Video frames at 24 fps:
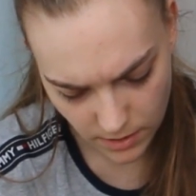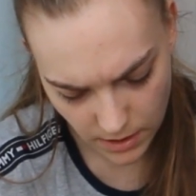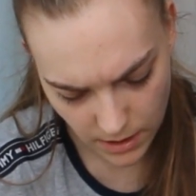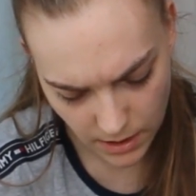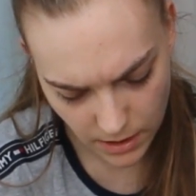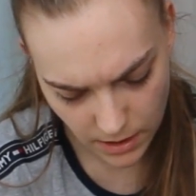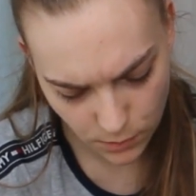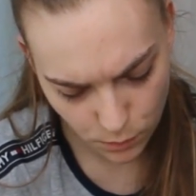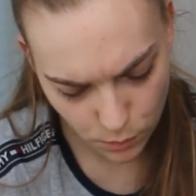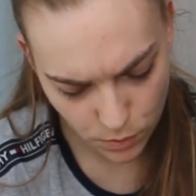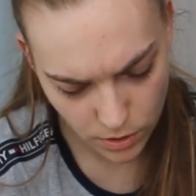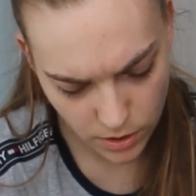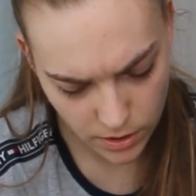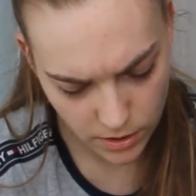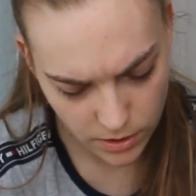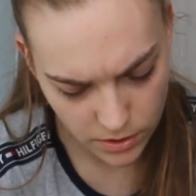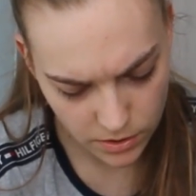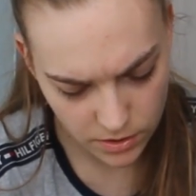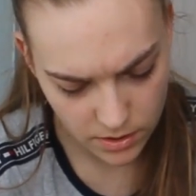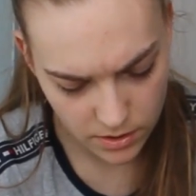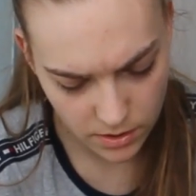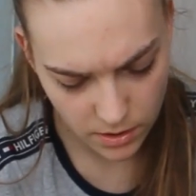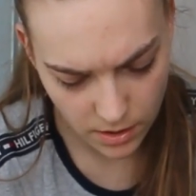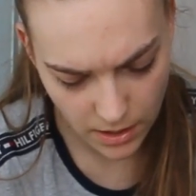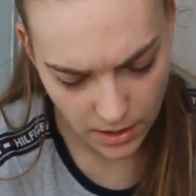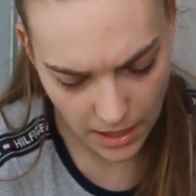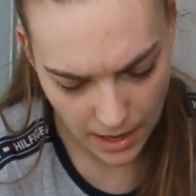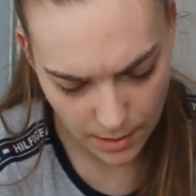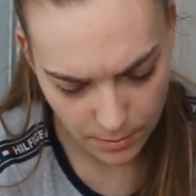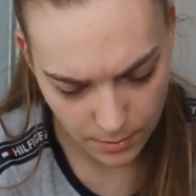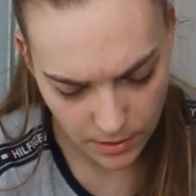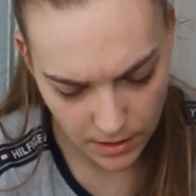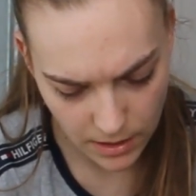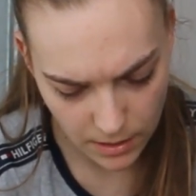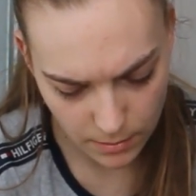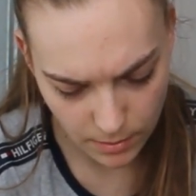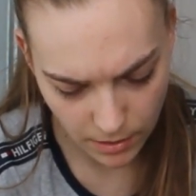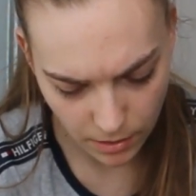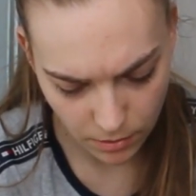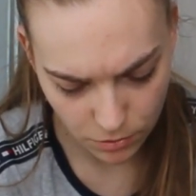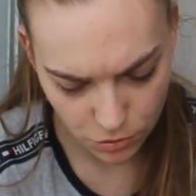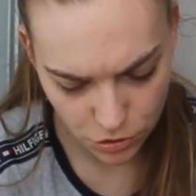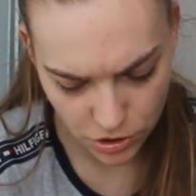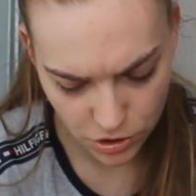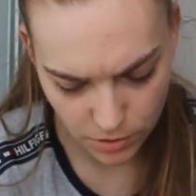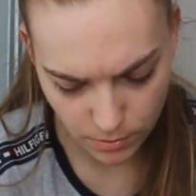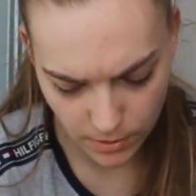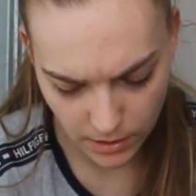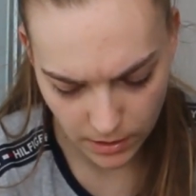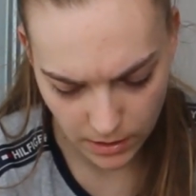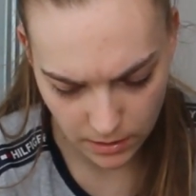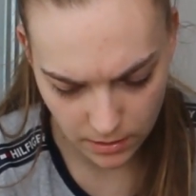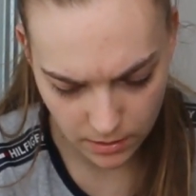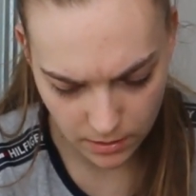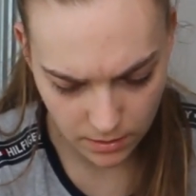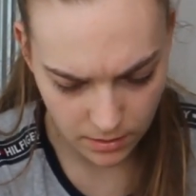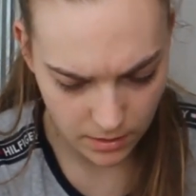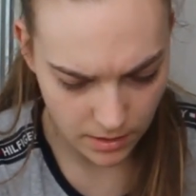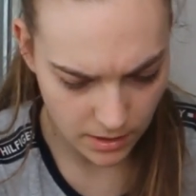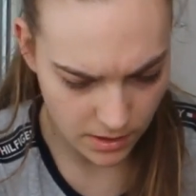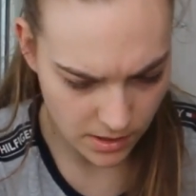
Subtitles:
It was not happy about shipping.